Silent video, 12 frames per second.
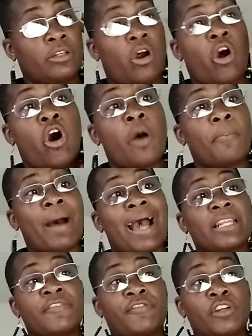It is
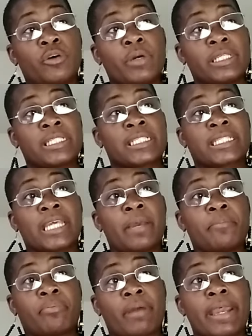any material or
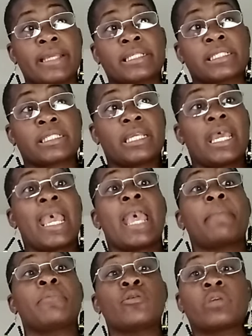substance
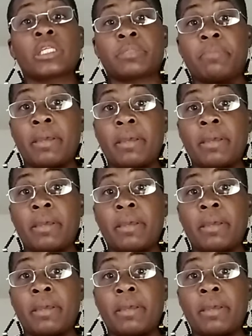potentially